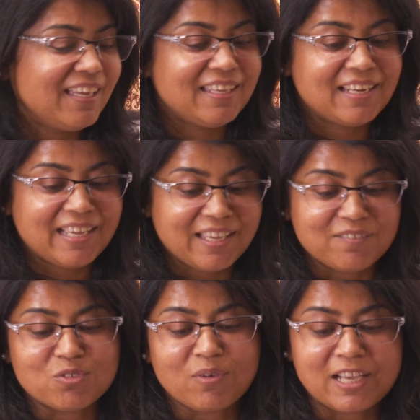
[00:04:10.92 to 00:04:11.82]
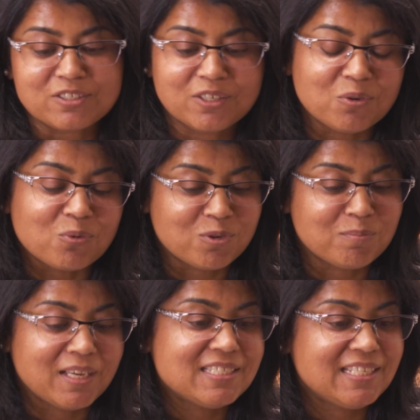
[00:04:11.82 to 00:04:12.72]
and I have gradually
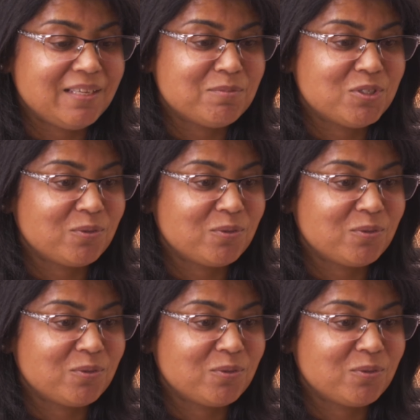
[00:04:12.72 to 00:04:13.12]
grown my team